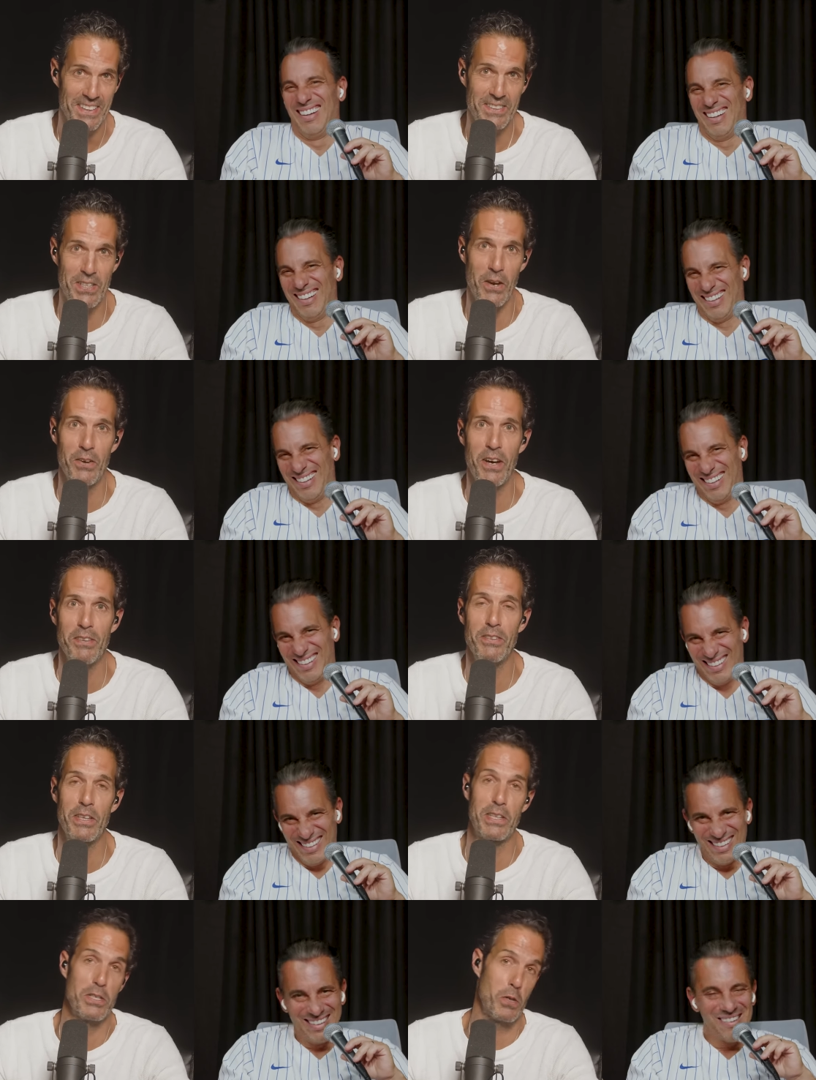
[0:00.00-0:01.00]
Speaker 1: So I'm
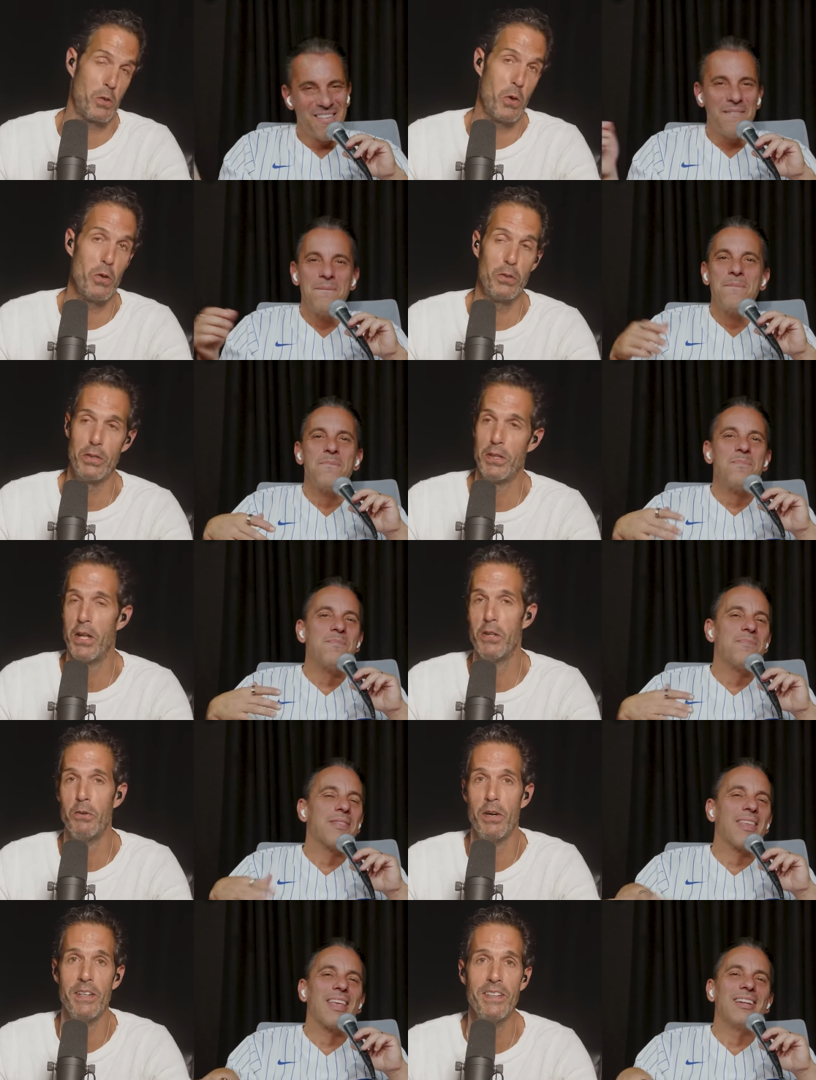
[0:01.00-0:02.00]
like, can you call on
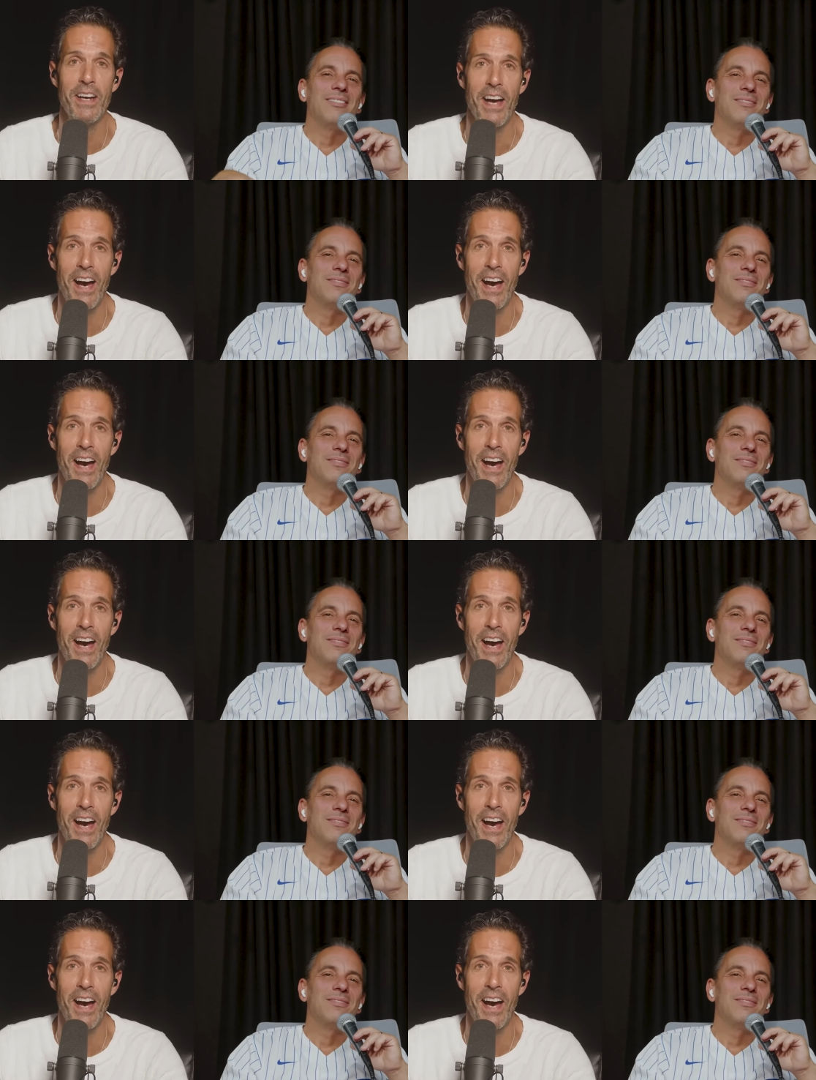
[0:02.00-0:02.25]
another one?